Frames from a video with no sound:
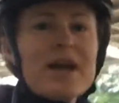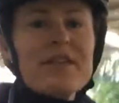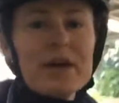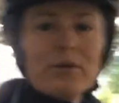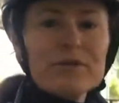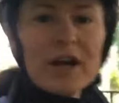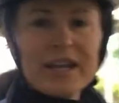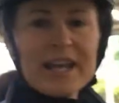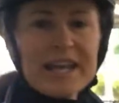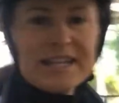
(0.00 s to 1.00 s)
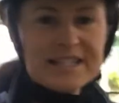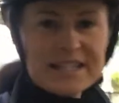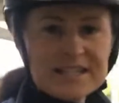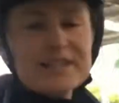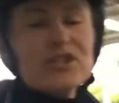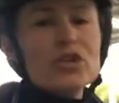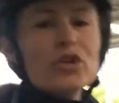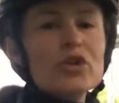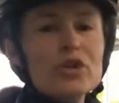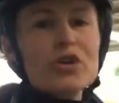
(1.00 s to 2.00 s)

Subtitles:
they will find it easiest to